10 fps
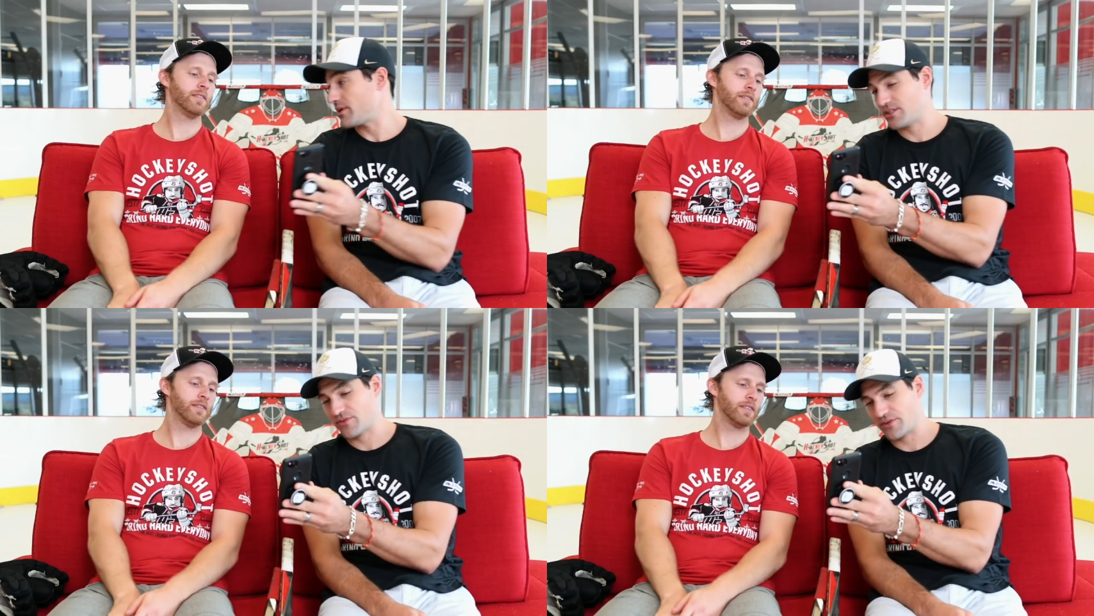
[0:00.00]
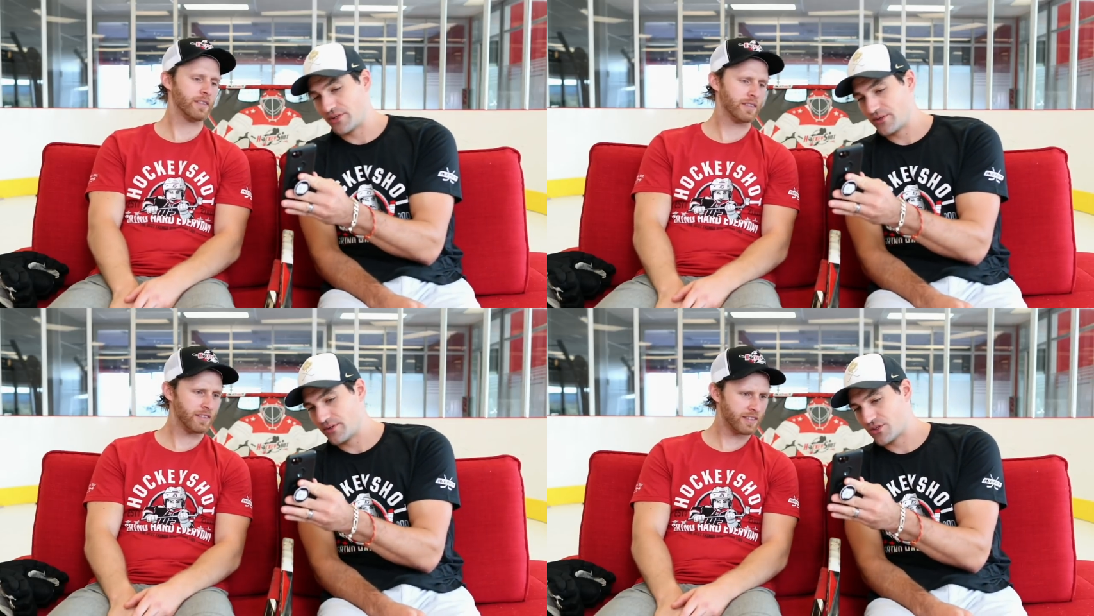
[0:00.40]
Speaker 1: one is for
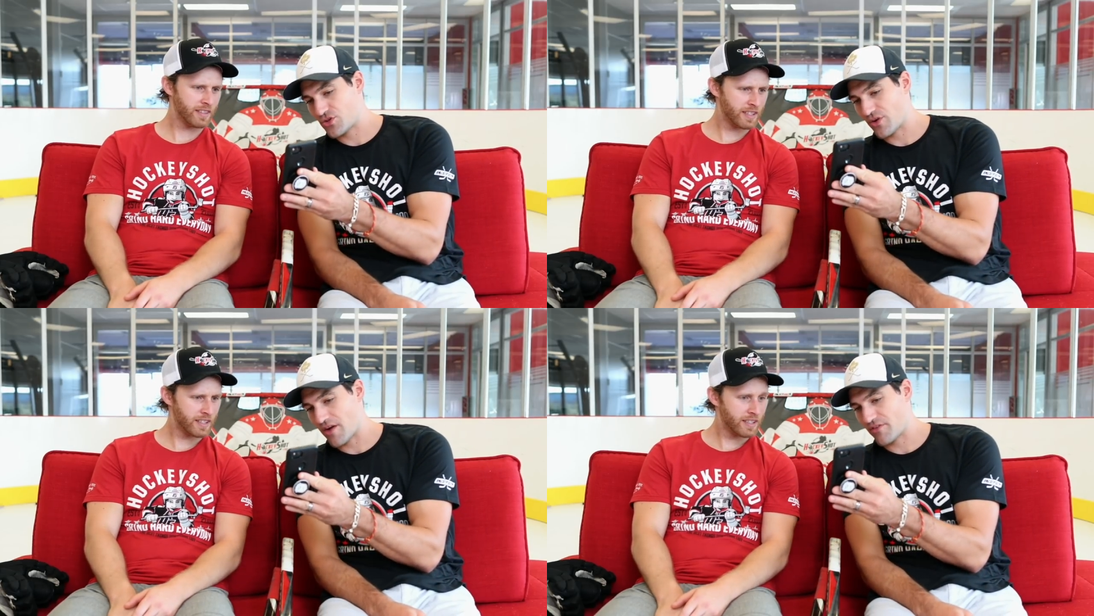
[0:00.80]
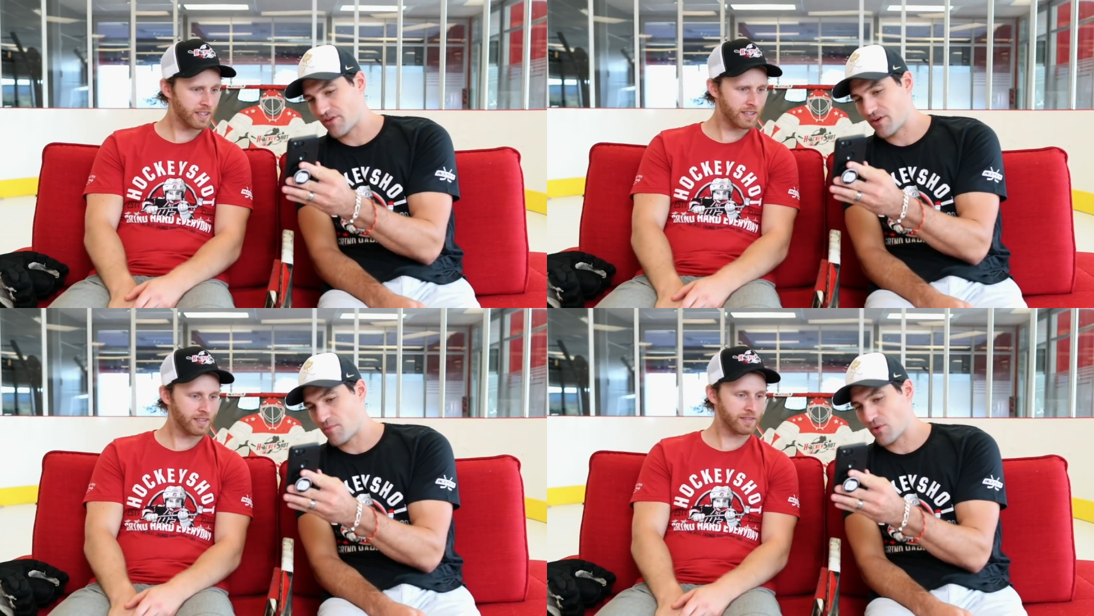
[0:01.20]
you.
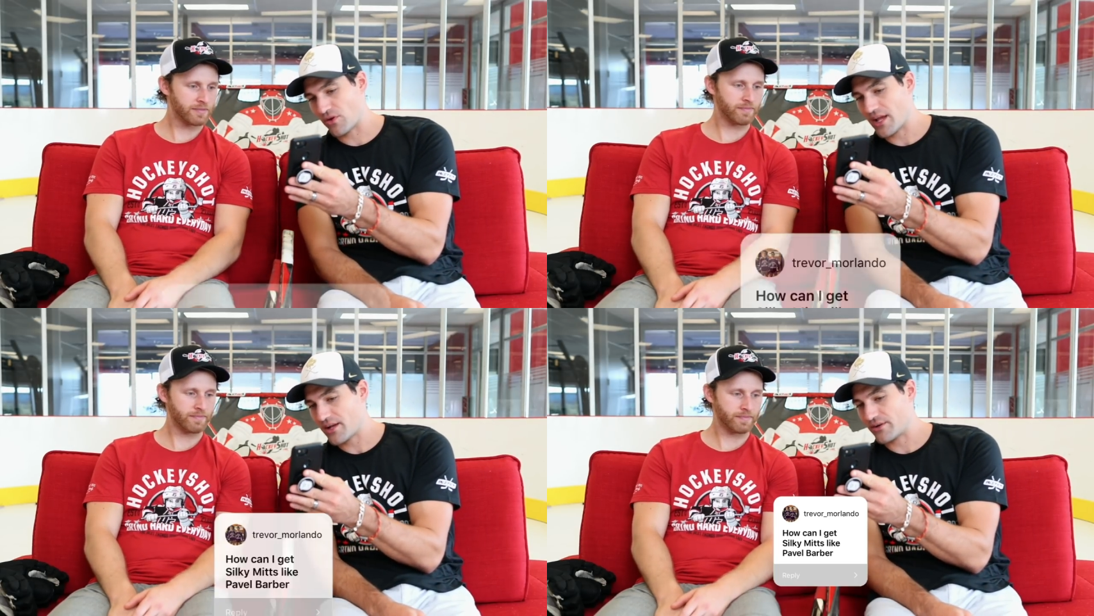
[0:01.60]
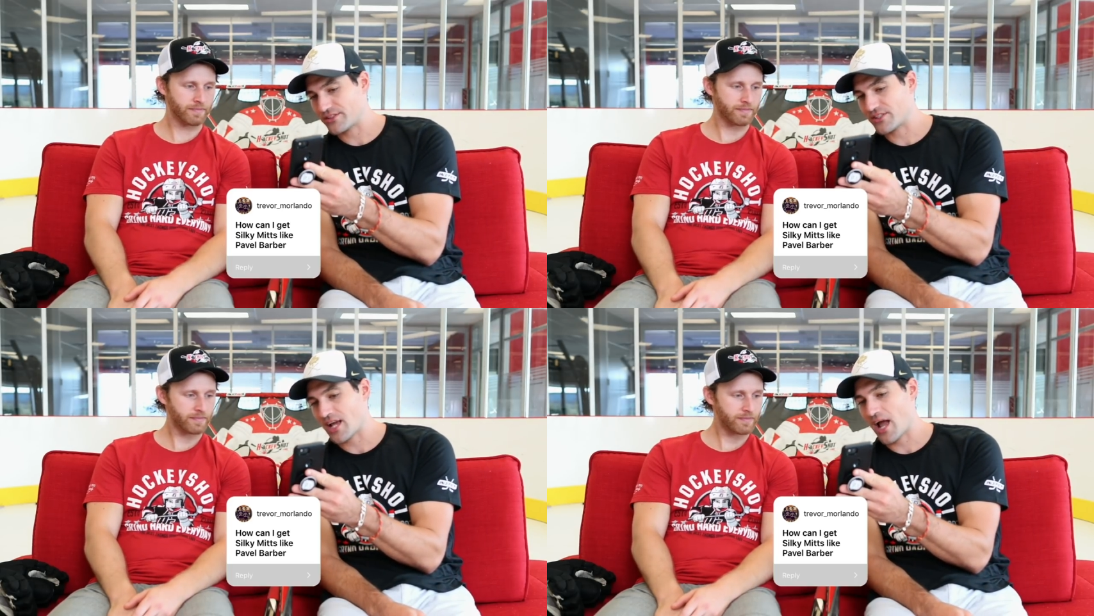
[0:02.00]
Trevor Morlando
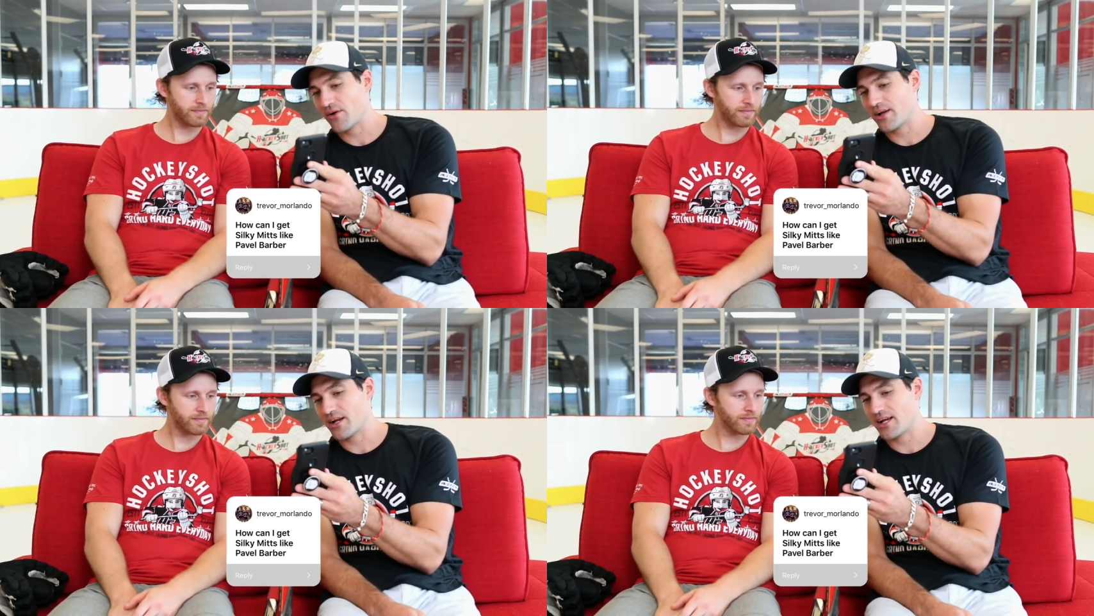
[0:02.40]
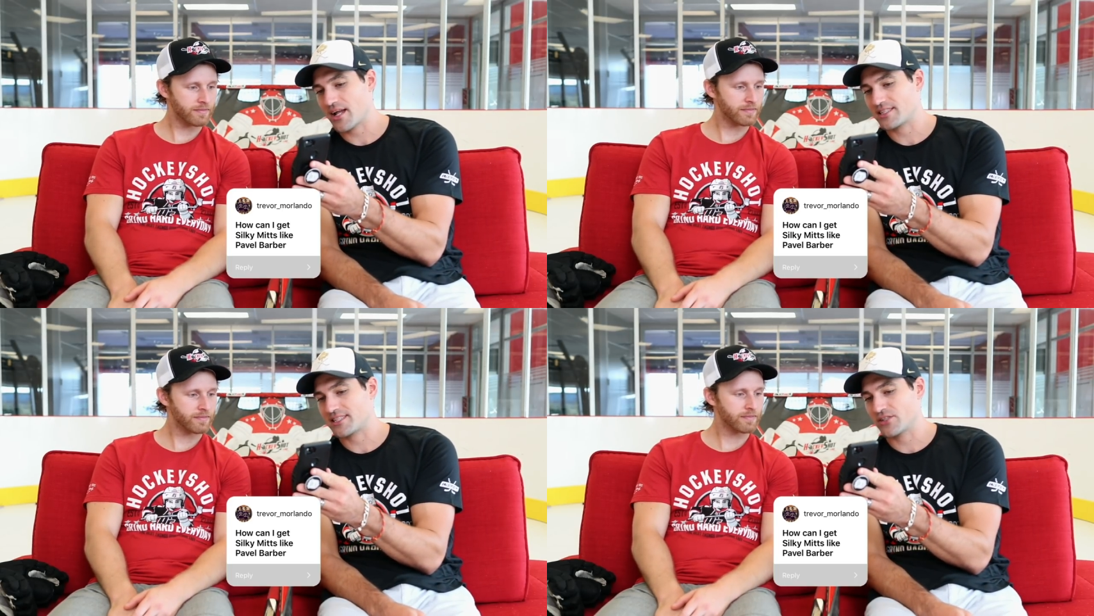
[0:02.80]
says, how can I
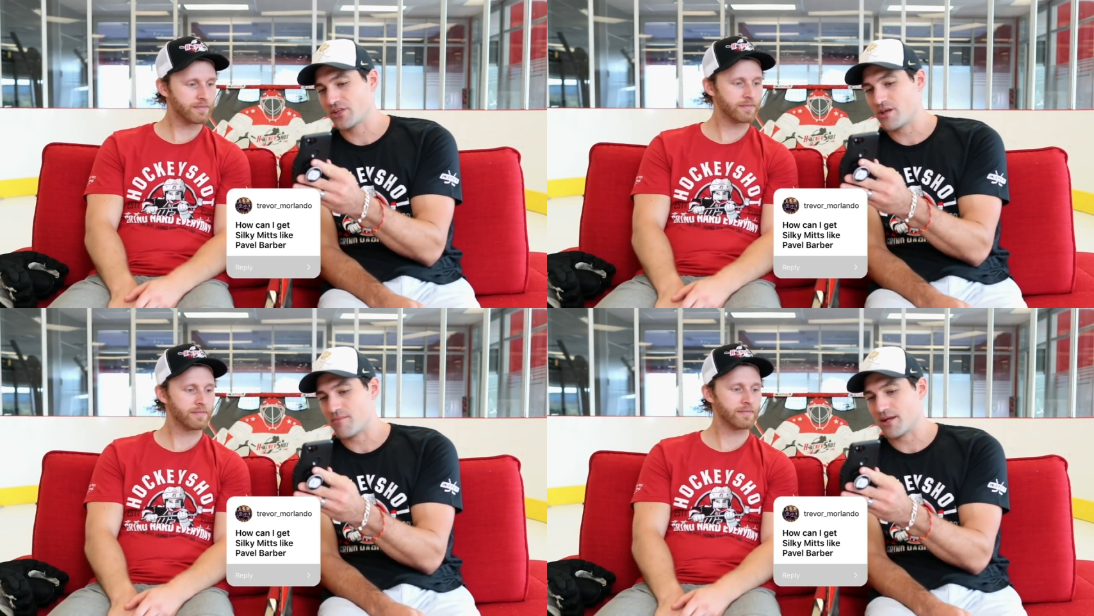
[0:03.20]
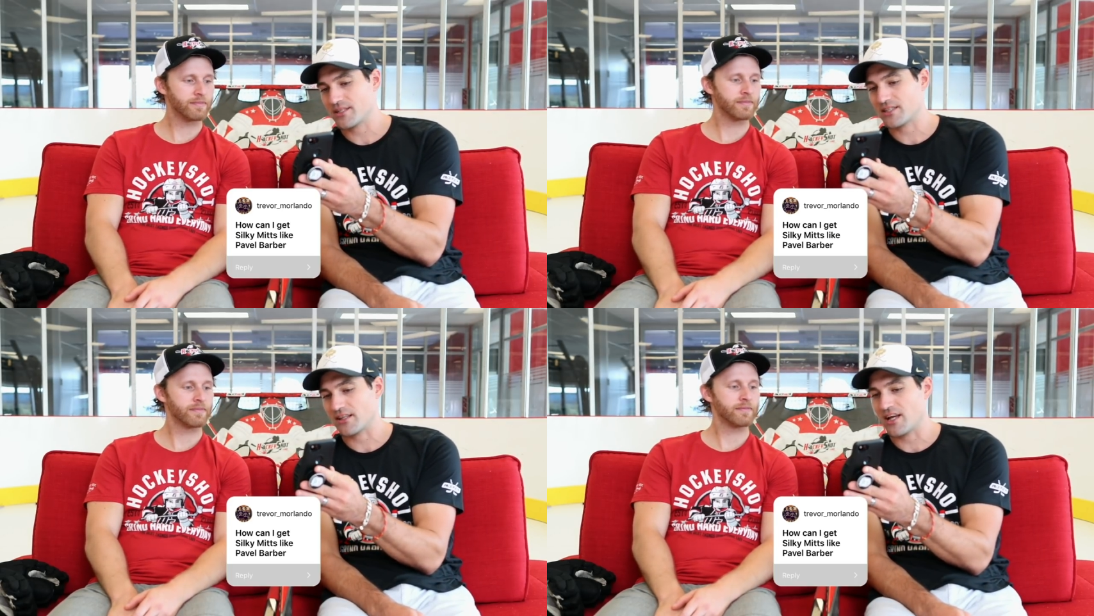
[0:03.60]
get silky
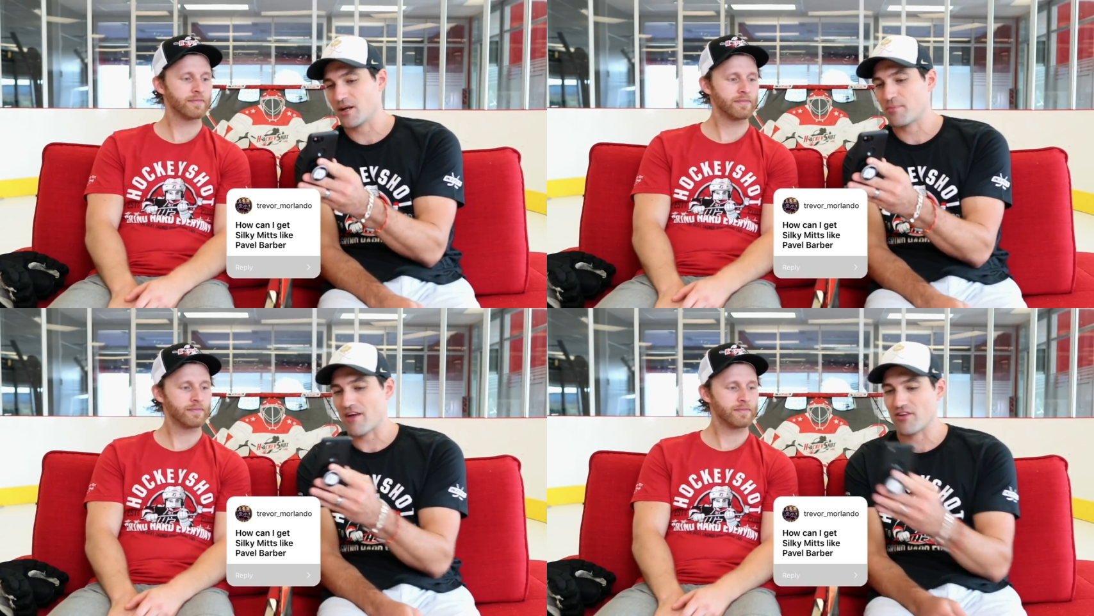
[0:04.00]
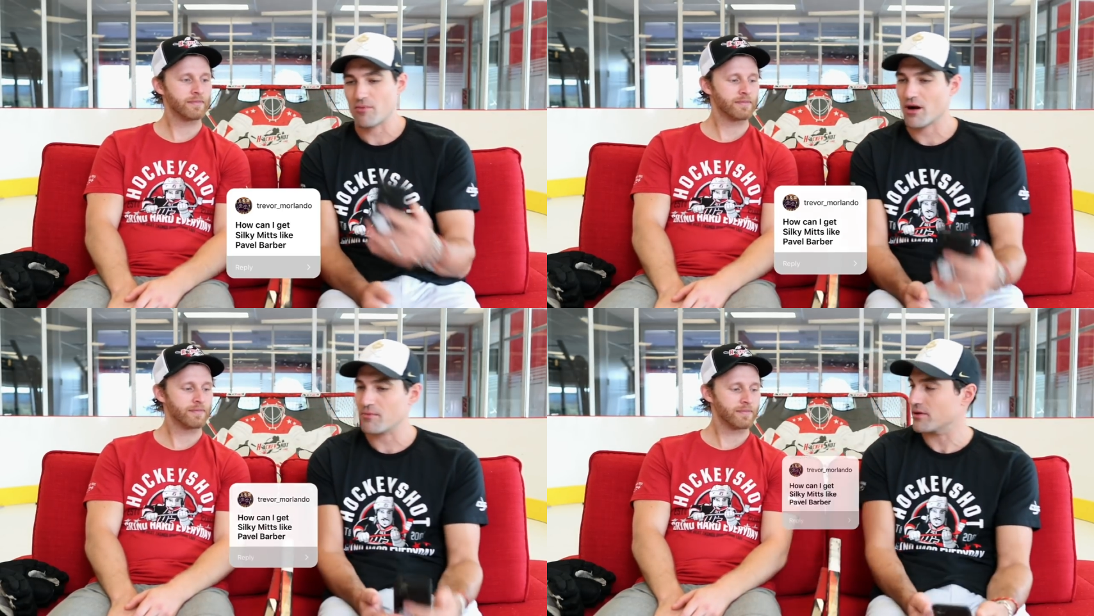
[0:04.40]
mitts like Pavel
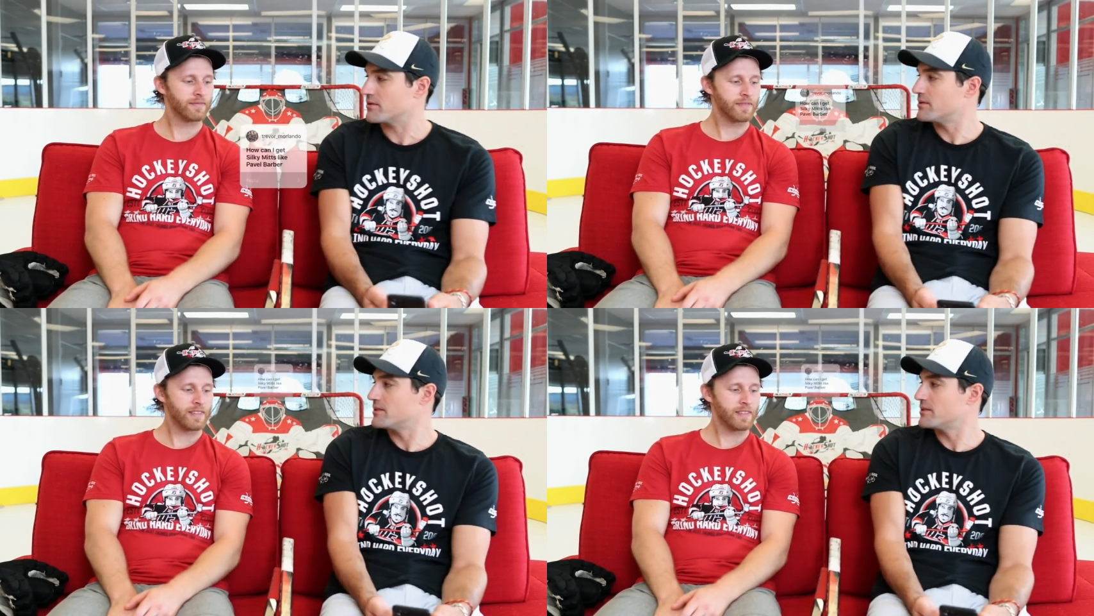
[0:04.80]
Barber?